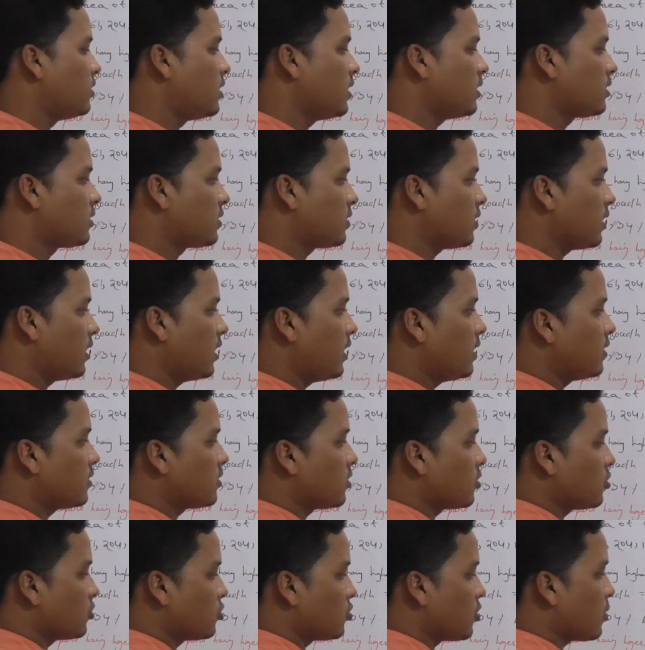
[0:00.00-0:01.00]
this
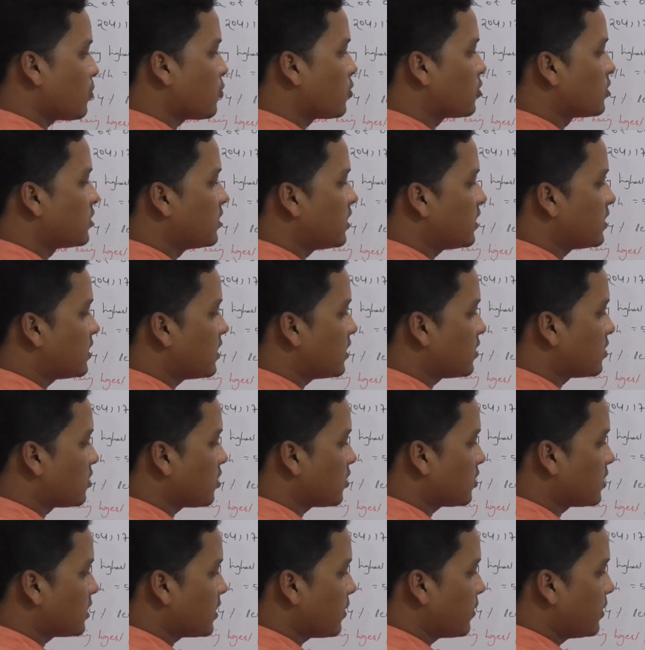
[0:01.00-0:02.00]
is suppose this is
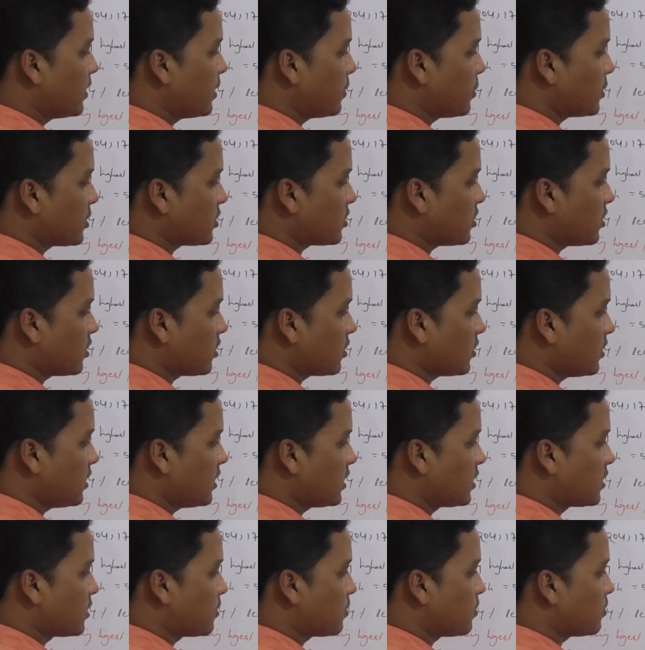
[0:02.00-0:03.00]
the 70 percent
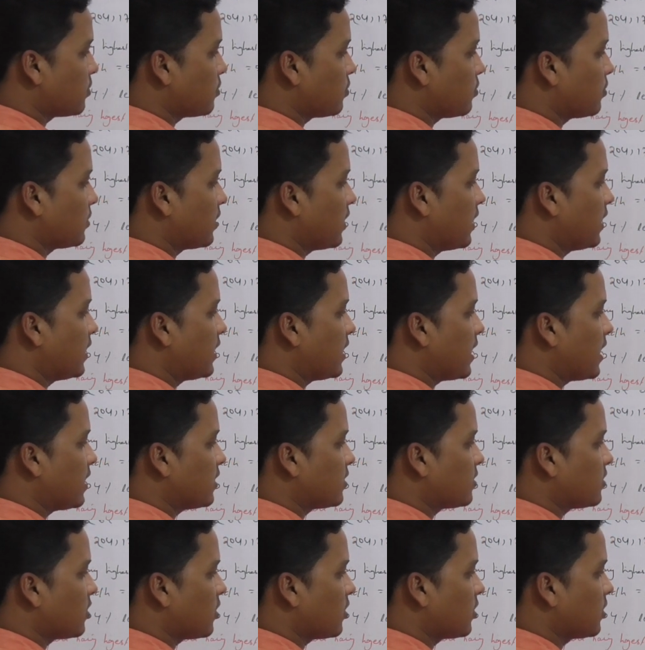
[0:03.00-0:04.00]
this area
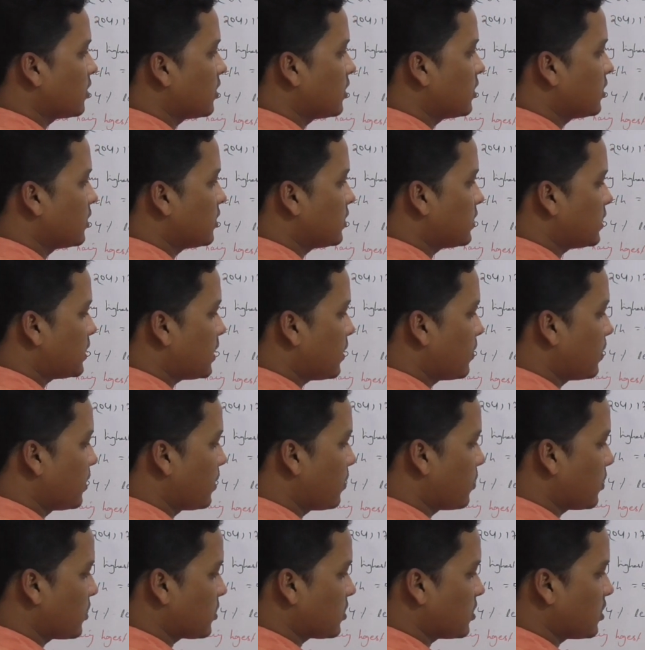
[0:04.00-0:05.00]
is the
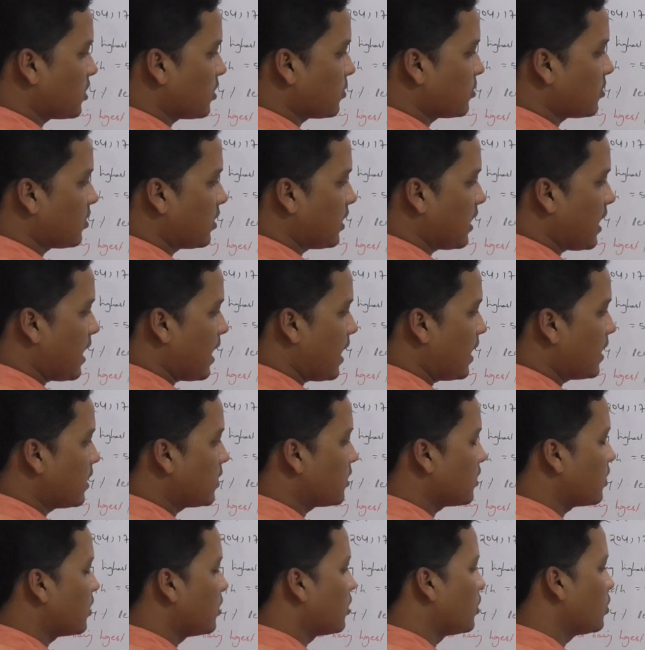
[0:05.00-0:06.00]
70 percent of the
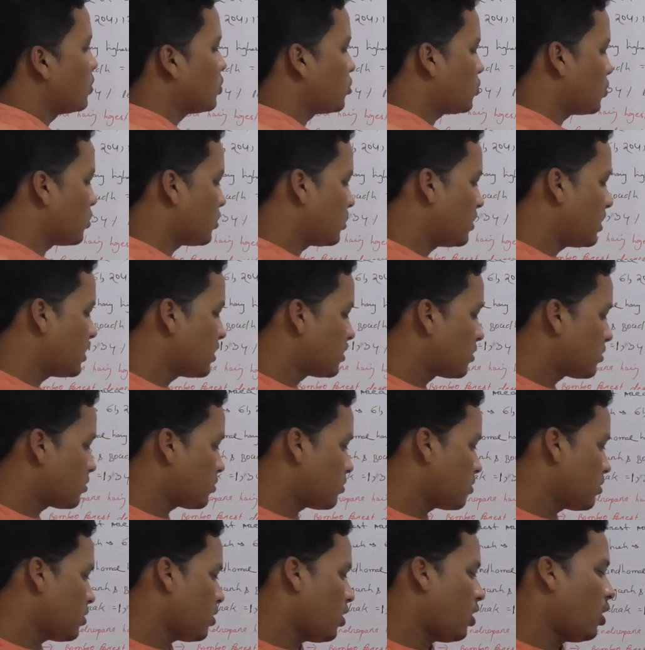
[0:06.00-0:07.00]
land so this
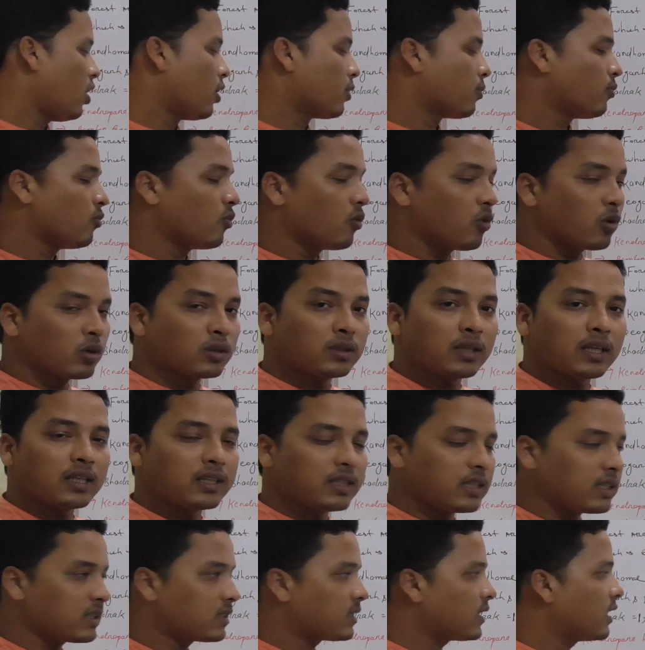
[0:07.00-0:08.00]
or more
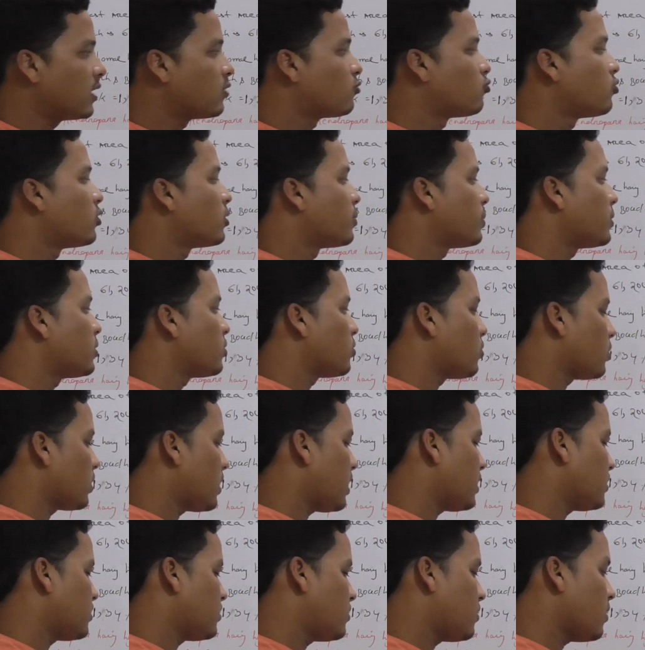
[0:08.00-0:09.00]
than this it would be
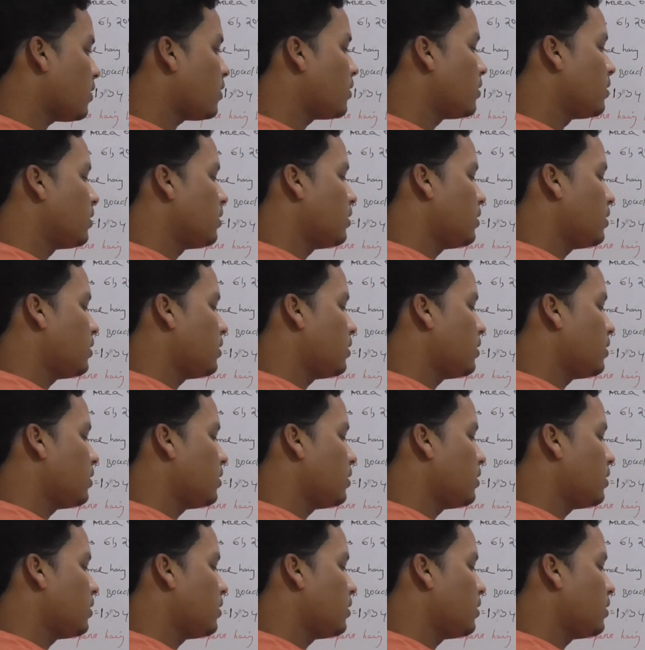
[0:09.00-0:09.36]
known as the